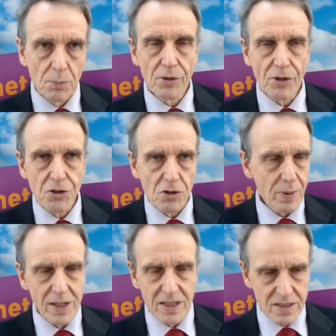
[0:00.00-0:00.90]
but there should
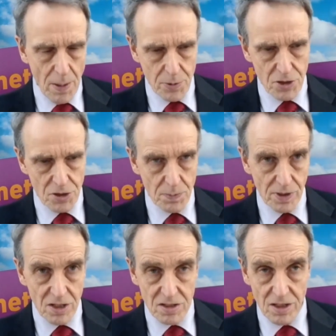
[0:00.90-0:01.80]
be exceptions
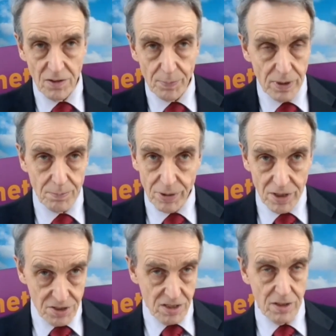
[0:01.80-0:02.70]
because I've been
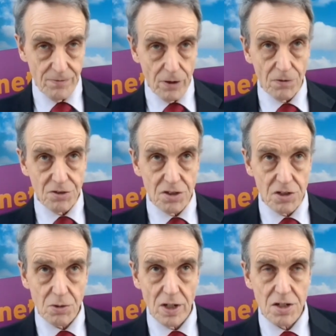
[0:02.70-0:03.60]
personally involved in
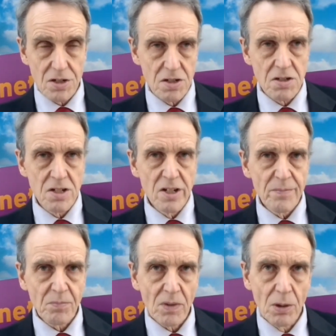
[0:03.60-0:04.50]
situations
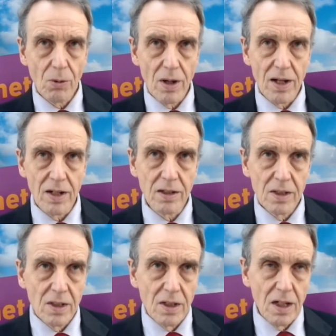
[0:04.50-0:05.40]
where
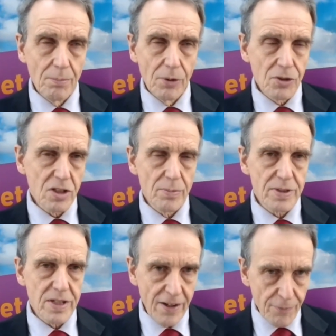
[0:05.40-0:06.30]
uh,
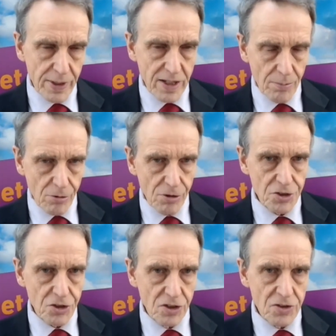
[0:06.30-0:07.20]
Muslims have become
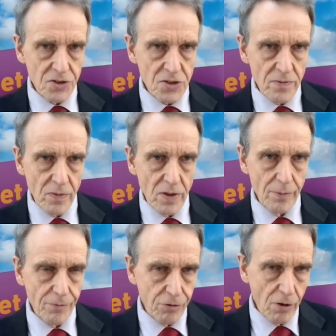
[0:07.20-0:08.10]
Christians
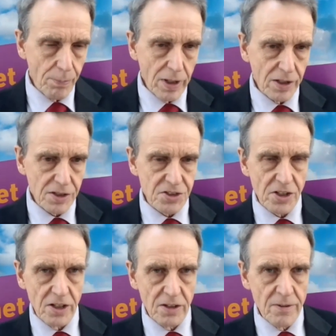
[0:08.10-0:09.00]
um, from
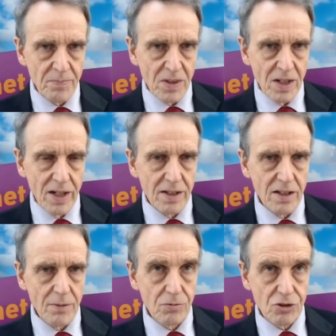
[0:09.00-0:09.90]
Pakistan and
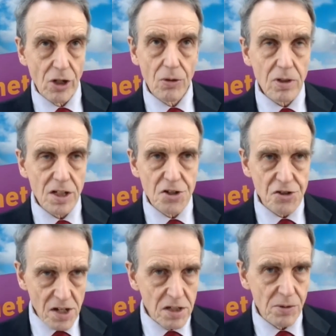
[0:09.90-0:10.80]
they're totally
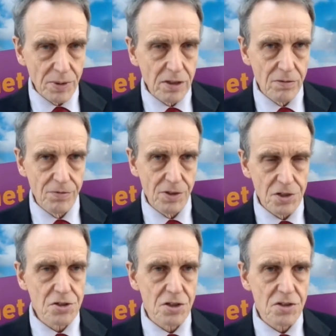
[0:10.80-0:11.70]
genuine
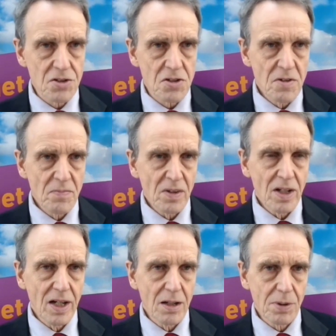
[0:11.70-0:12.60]
conversions.
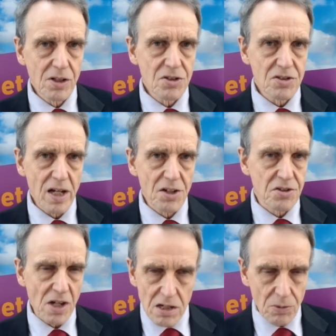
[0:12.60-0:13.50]
And because they are
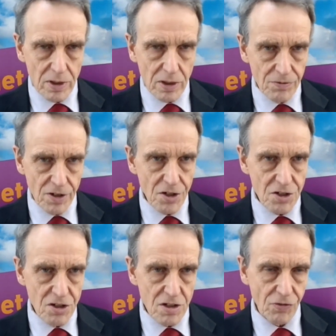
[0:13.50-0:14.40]
genuine
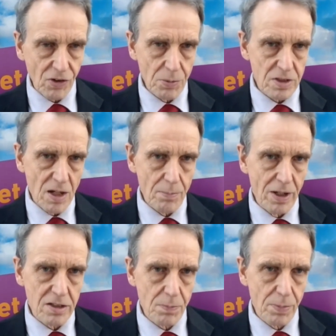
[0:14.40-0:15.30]
conversions, if they were sent
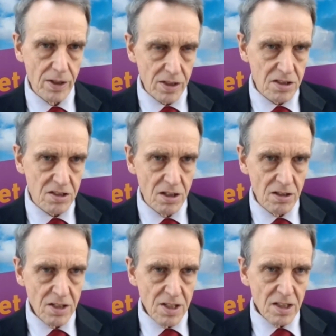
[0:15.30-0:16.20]
back to
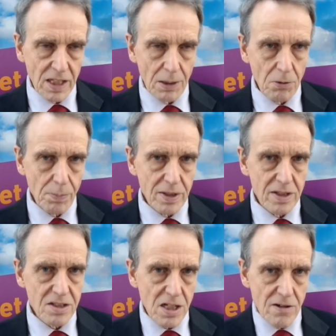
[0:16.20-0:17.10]
Pakistan, they would be
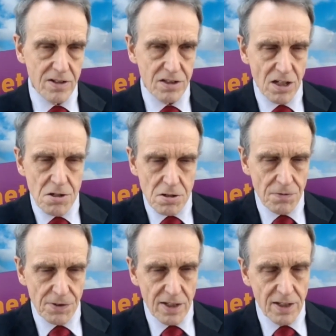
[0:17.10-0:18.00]
in serious danger
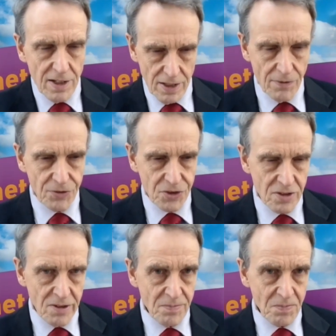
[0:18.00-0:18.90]
for their lives.
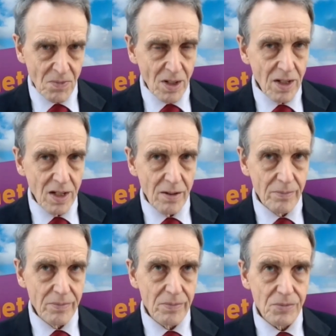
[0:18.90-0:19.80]

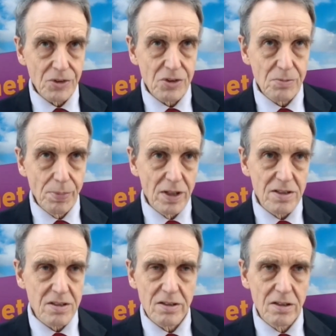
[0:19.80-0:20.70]
Um,
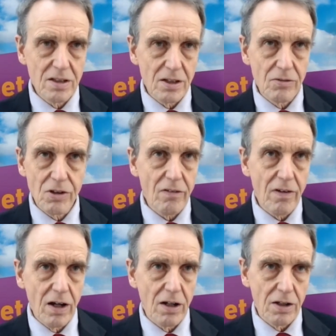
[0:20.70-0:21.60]
but you know there
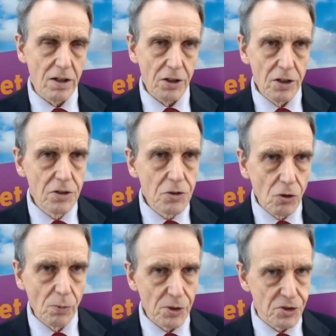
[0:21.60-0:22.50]
are
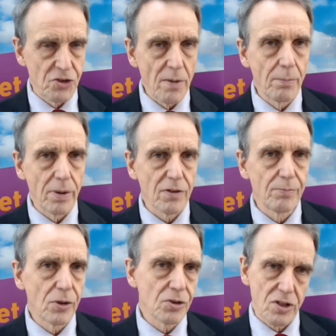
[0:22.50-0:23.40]
enormous number of
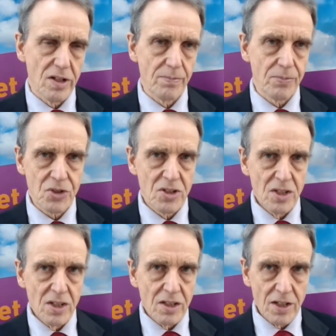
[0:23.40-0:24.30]
Muslims
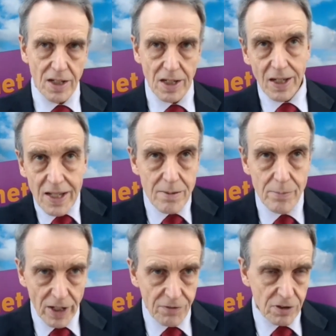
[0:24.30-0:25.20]
that claim
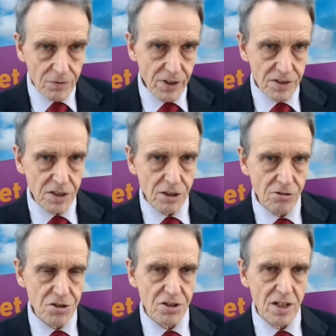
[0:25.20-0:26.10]
they've converted to
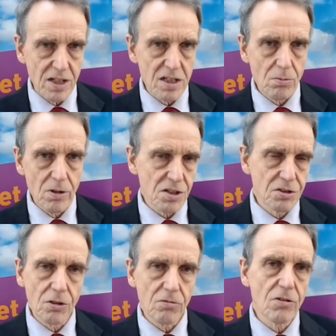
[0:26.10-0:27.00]
Christianity where it's
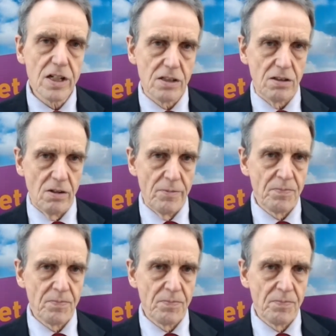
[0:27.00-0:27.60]
not real.